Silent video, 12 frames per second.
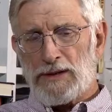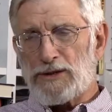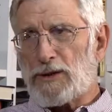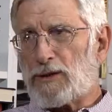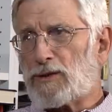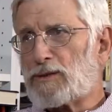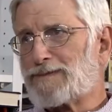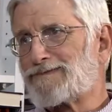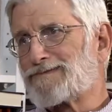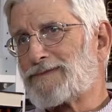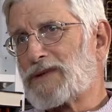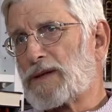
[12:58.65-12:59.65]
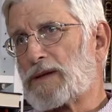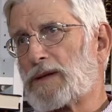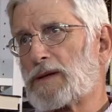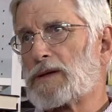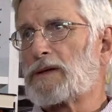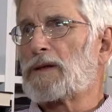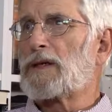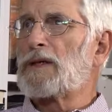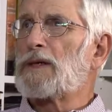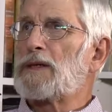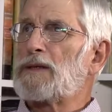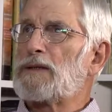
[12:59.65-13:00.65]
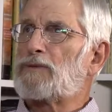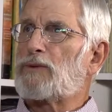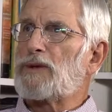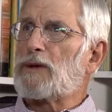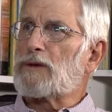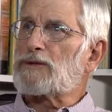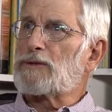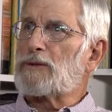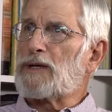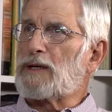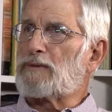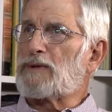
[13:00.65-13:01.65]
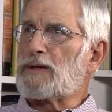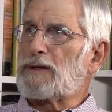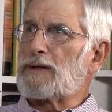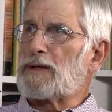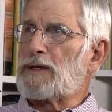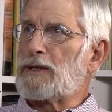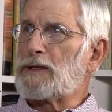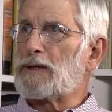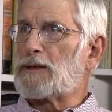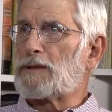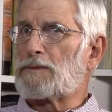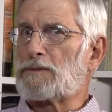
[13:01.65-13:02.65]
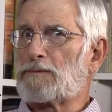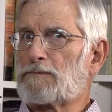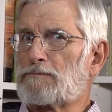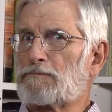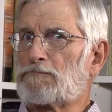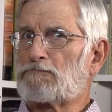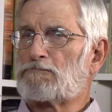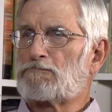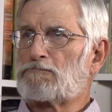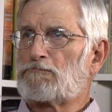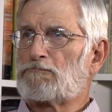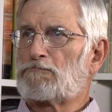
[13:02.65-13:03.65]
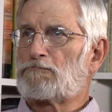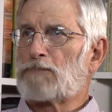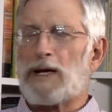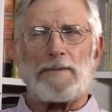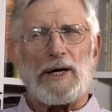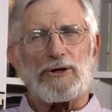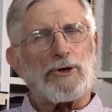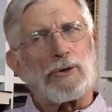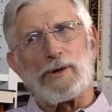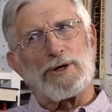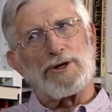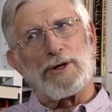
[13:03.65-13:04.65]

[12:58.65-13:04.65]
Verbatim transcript: So, if we also have a, a um, and I'm not totally